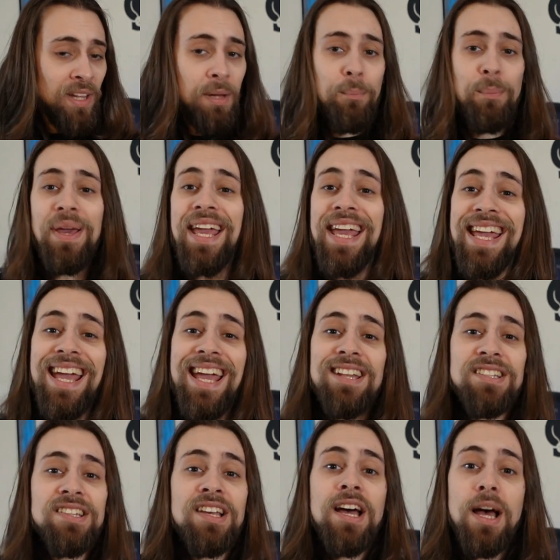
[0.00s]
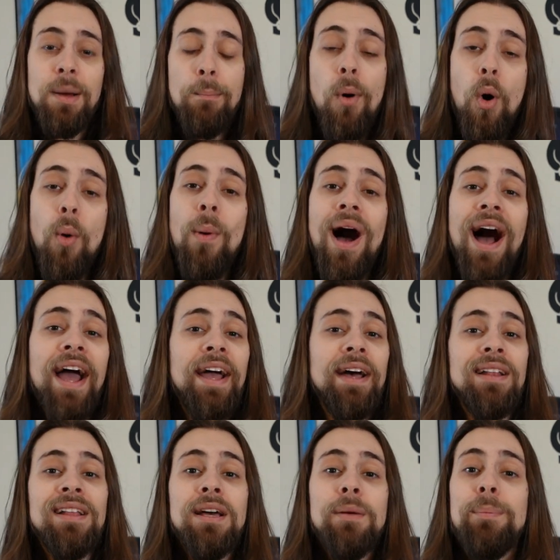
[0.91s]
Being it
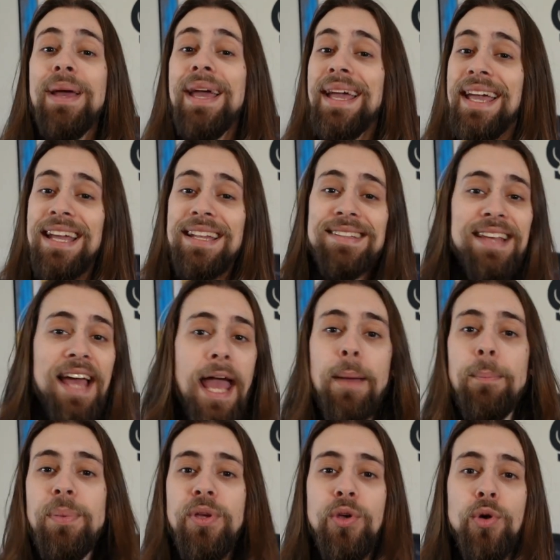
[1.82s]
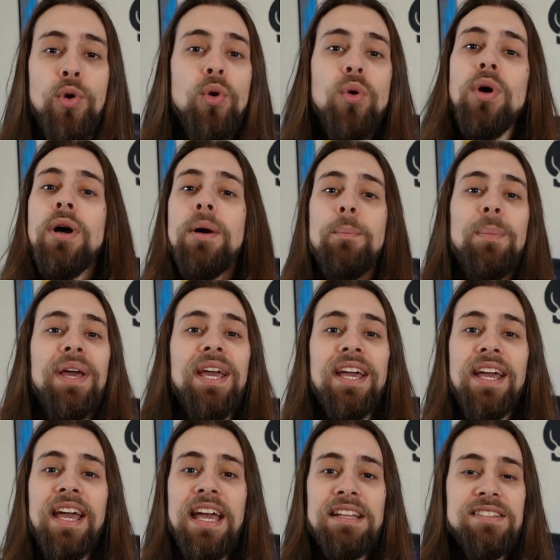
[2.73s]
mobile, being it APU,
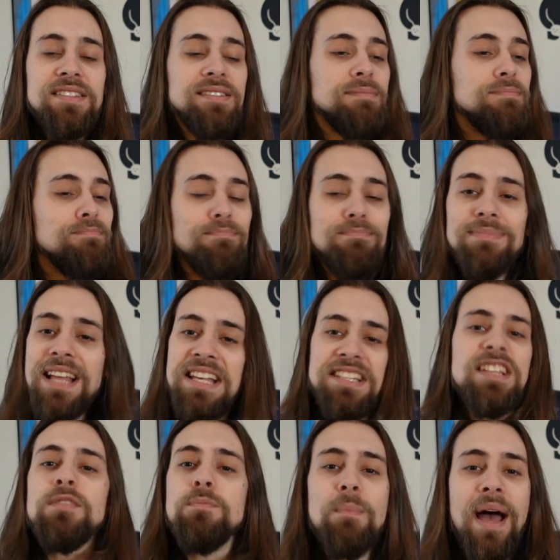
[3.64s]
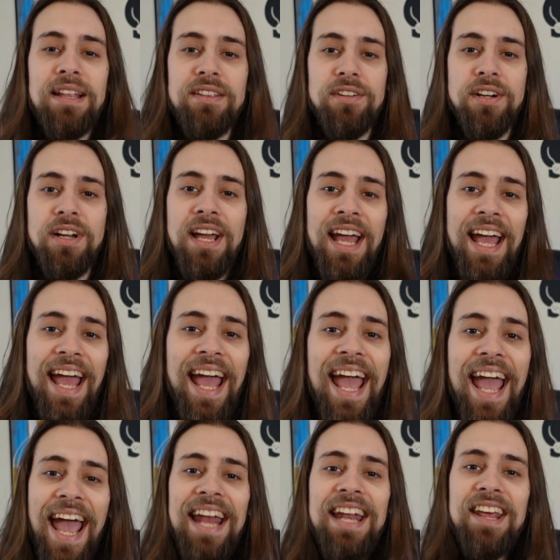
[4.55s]
being it doesn't matter.
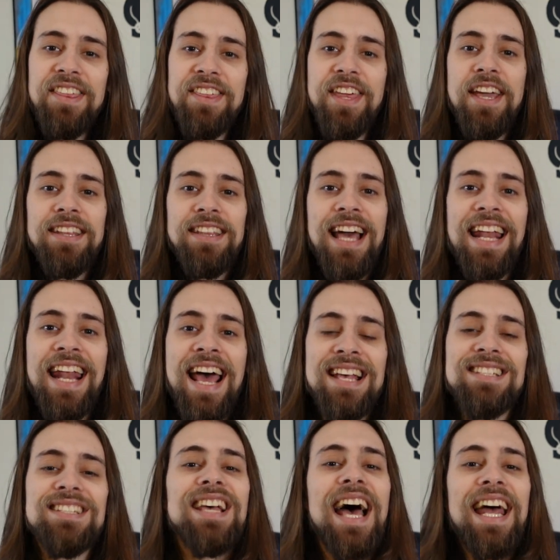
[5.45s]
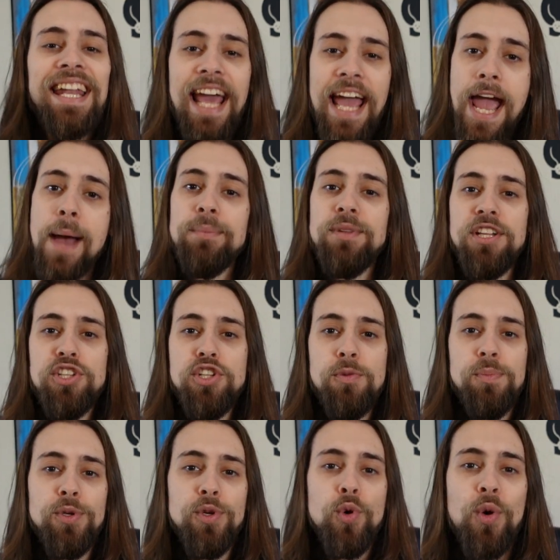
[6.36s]
Anything that has an AMD
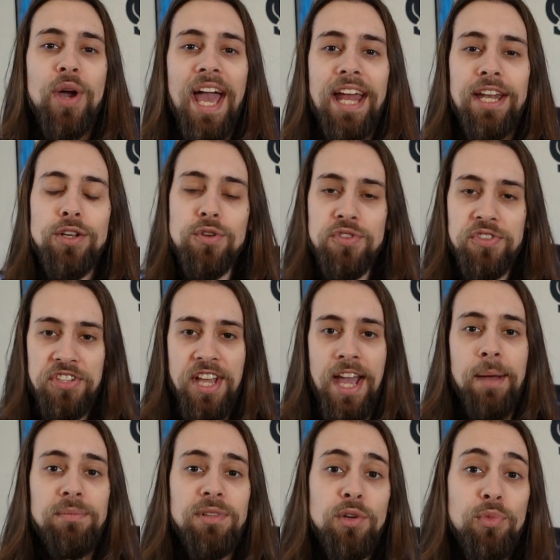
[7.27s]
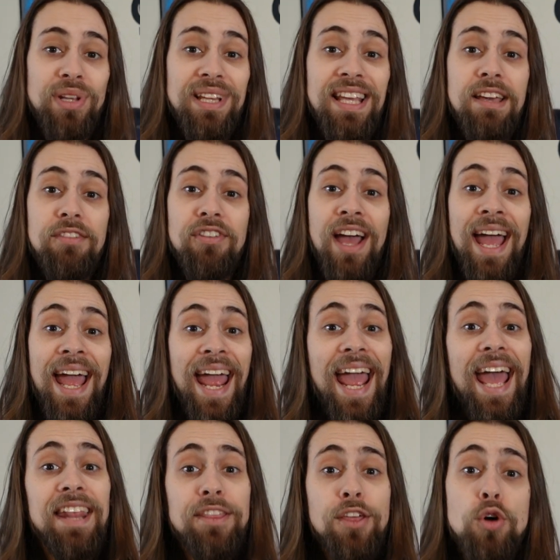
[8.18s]
GPU can use the AMD Relive,
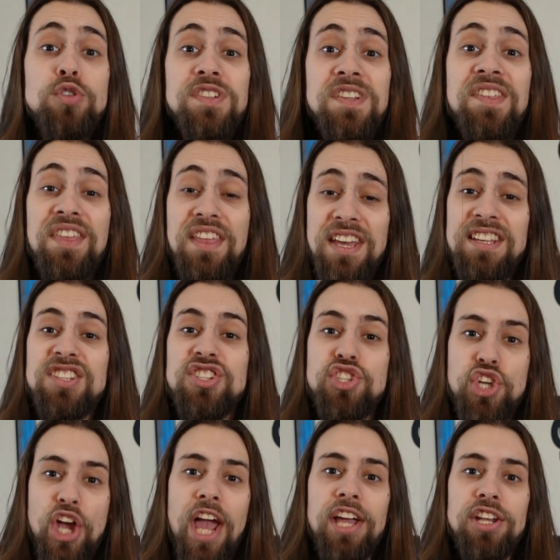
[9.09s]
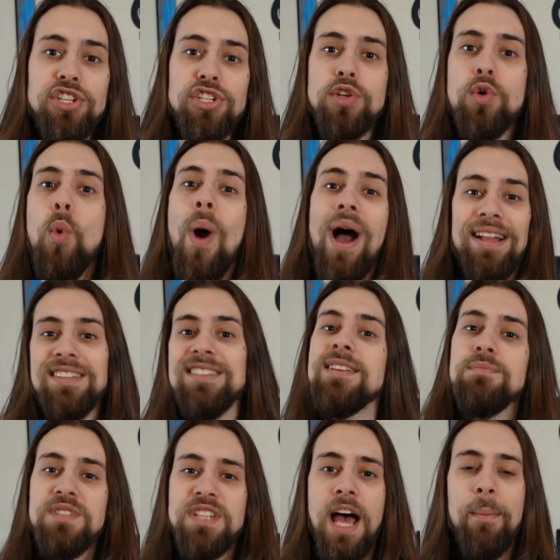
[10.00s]
and those things changed quite
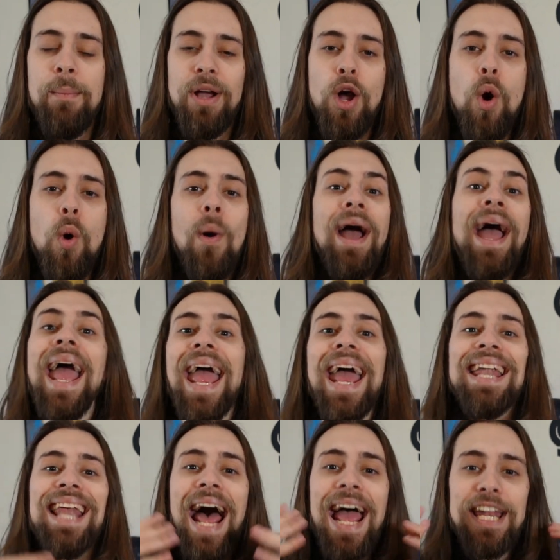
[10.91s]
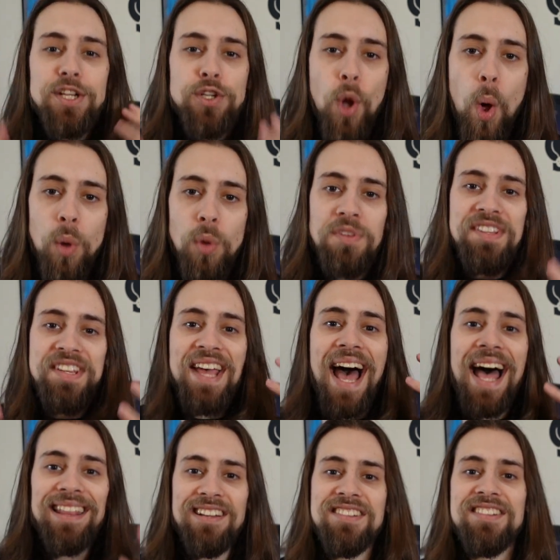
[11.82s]
some time ago and I don't
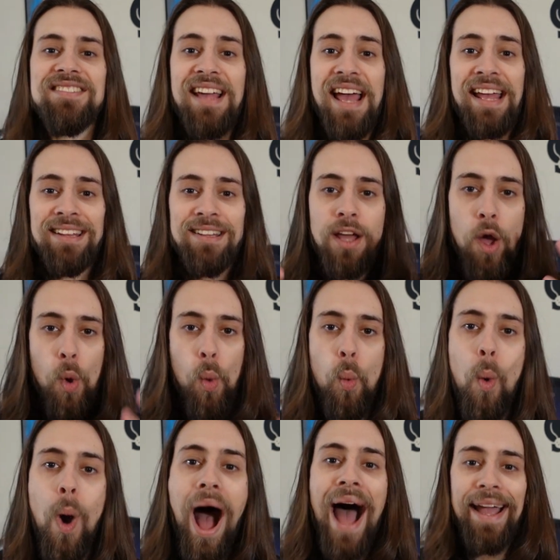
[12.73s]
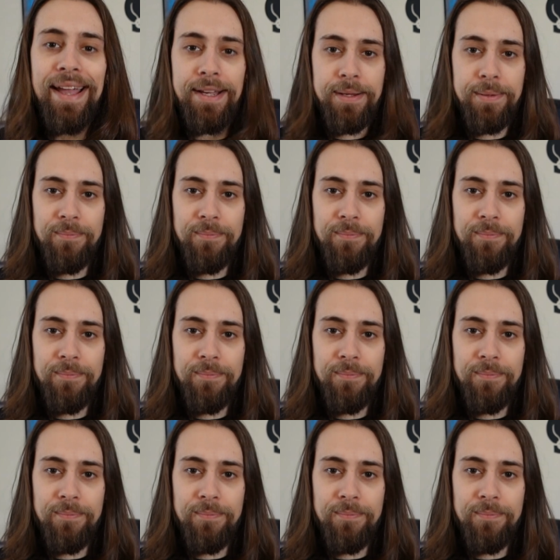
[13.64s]
understand why.